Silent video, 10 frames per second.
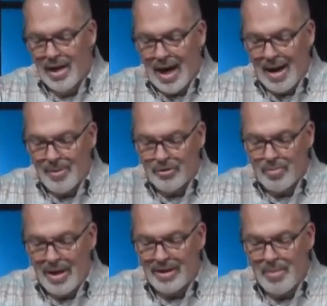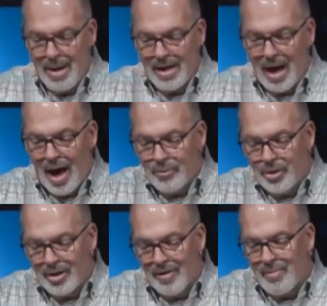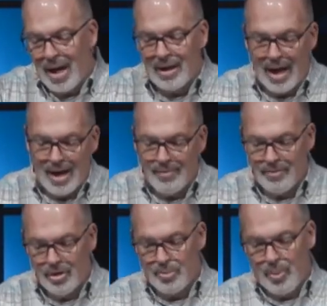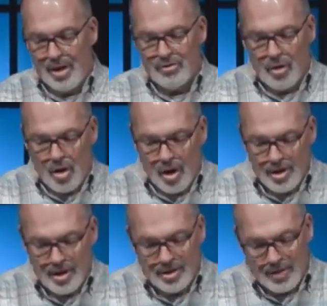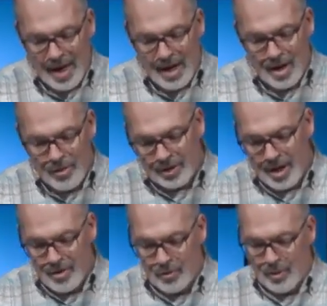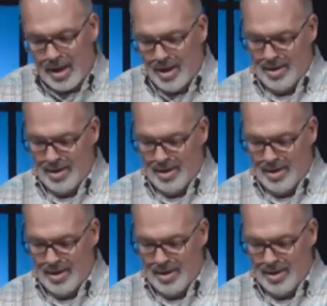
I must make the main object of my life to press on to that other country